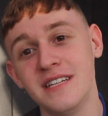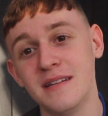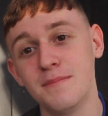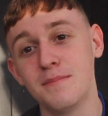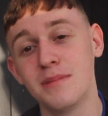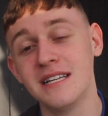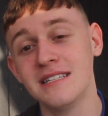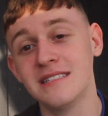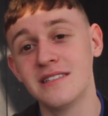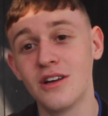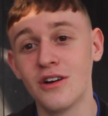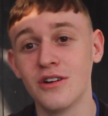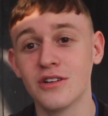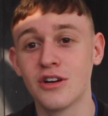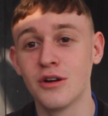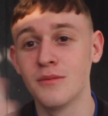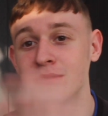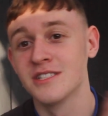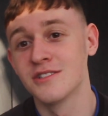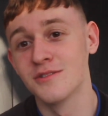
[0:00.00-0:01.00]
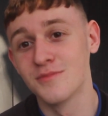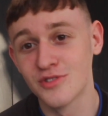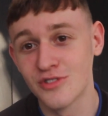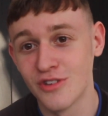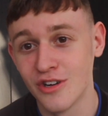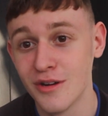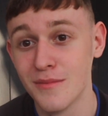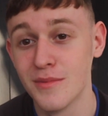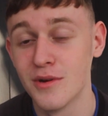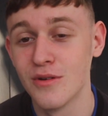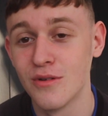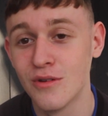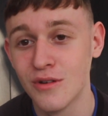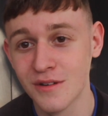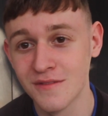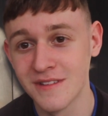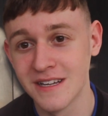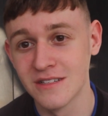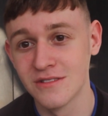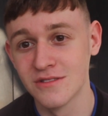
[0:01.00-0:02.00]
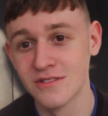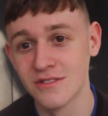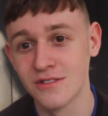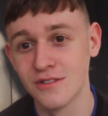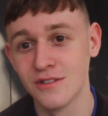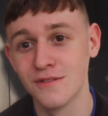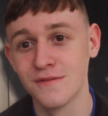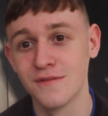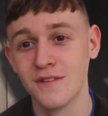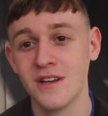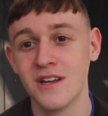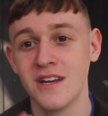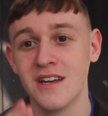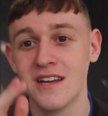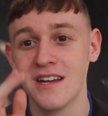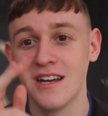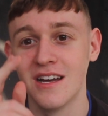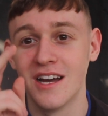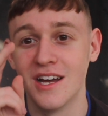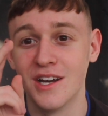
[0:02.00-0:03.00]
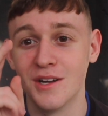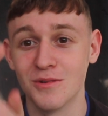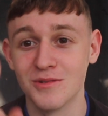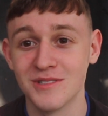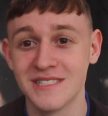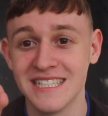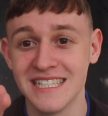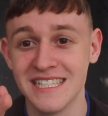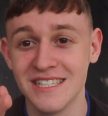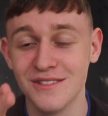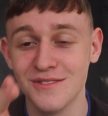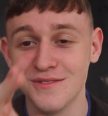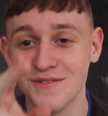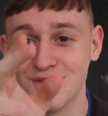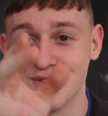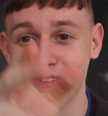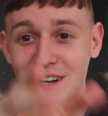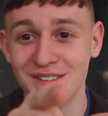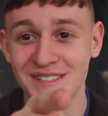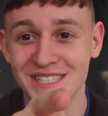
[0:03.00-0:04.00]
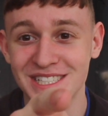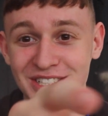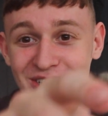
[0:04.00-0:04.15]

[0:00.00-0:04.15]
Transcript: you did, please like, comment, subscribe, all of that good stuff, and I'll see you very